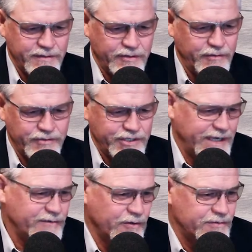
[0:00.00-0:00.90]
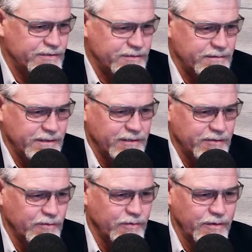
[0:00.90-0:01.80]
Do you check those at the
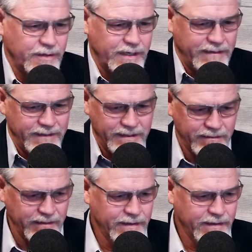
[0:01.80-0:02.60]
door? And then,